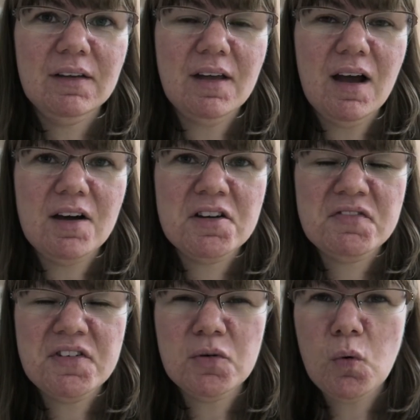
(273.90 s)
yeah, I
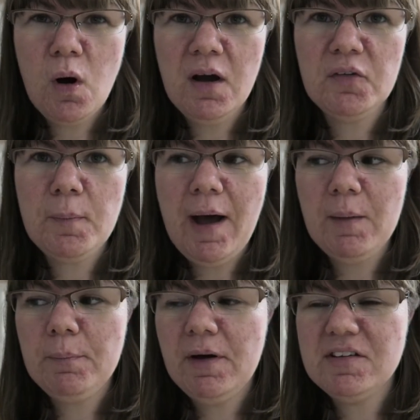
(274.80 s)
don't feel quite as
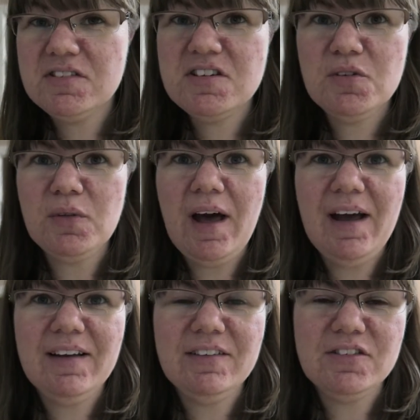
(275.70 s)
bad, but it's still
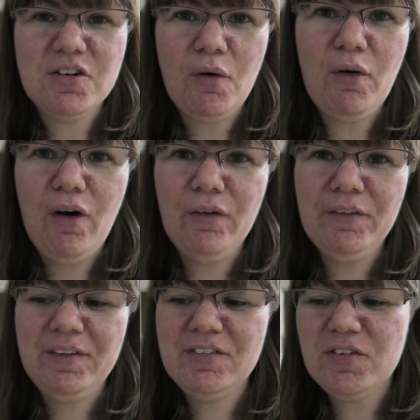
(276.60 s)
there, it's not
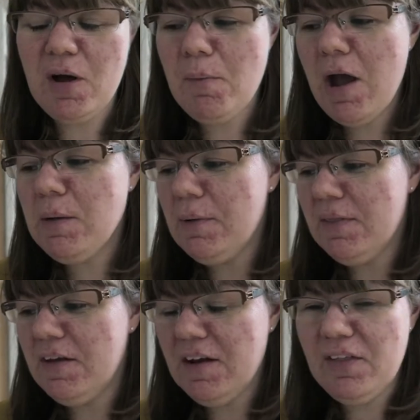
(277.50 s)
gone. So I'm
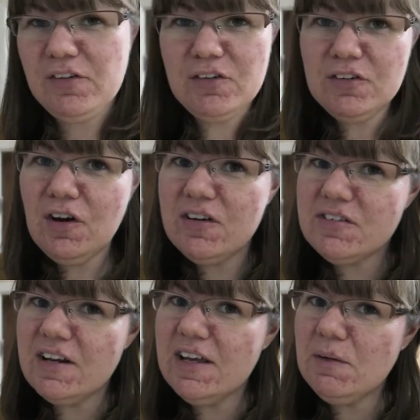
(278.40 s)
hoping that another good
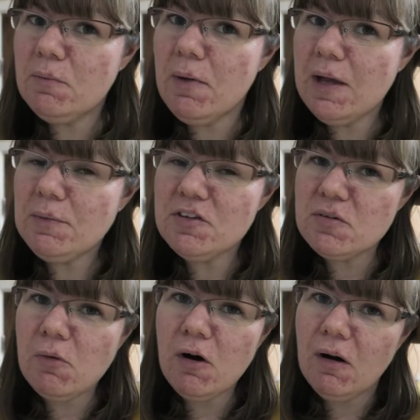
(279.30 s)
night's sleep, maybe
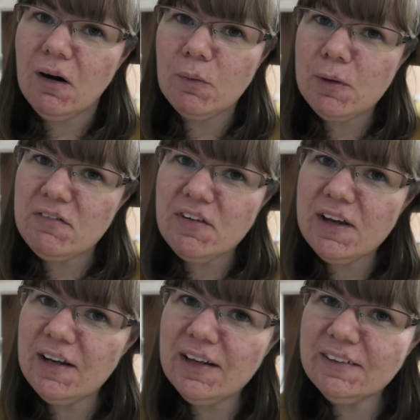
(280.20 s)
tomorrow I'll be
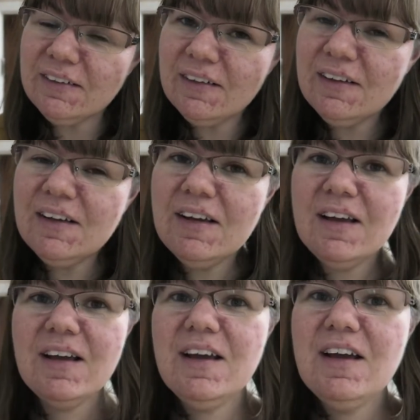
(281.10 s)
feeling
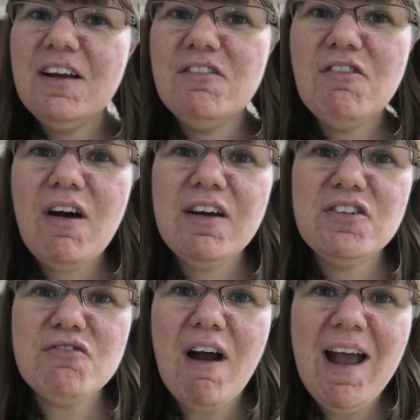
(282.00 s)
right
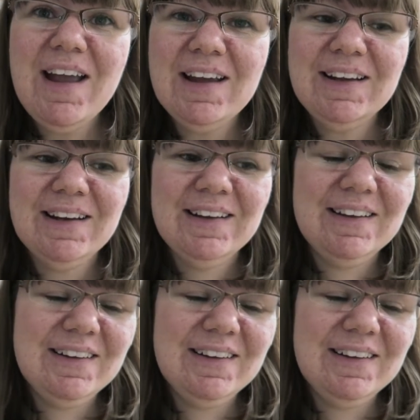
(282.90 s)
as rain.